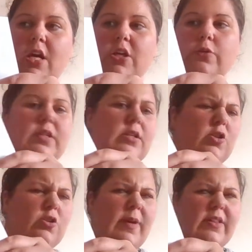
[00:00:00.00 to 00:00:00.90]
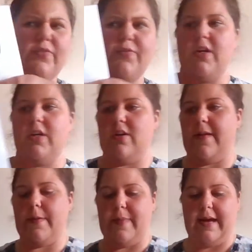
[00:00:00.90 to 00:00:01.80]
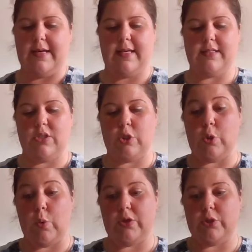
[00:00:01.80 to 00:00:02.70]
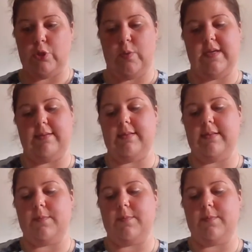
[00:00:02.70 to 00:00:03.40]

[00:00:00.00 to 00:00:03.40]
You can glue them on the front or on the back. That's your choice.